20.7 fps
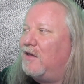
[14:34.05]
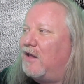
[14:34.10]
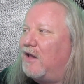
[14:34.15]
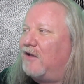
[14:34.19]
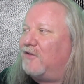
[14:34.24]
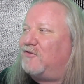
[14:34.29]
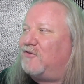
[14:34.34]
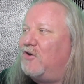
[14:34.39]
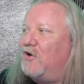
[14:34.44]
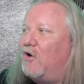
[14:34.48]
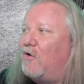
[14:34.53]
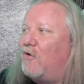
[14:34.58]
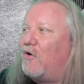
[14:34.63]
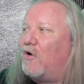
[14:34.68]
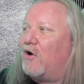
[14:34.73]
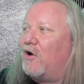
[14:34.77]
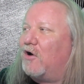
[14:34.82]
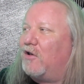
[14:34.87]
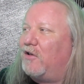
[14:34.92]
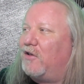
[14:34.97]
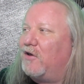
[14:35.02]
it's no
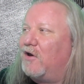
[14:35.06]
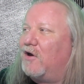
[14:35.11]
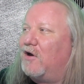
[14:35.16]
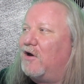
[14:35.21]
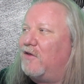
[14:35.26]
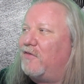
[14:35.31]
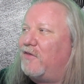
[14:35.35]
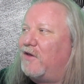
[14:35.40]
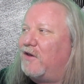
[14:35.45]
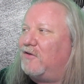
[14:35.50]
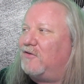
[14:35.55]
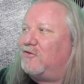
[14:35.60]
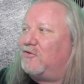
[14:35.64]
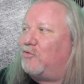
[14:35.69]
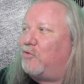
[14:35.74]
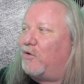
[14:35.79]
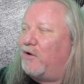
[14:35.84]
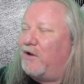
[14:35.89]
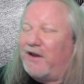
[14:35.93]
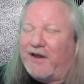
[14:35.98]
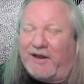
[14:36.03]
earlier than
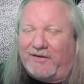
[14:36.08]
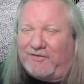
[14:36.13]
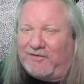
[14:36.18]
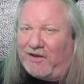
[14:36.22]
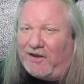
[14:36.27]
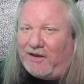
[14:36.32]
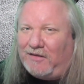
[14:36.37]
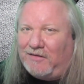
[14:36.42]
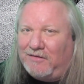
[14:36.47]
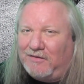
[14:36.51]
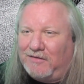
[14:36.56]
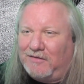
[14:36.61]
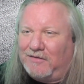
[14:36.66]
2019.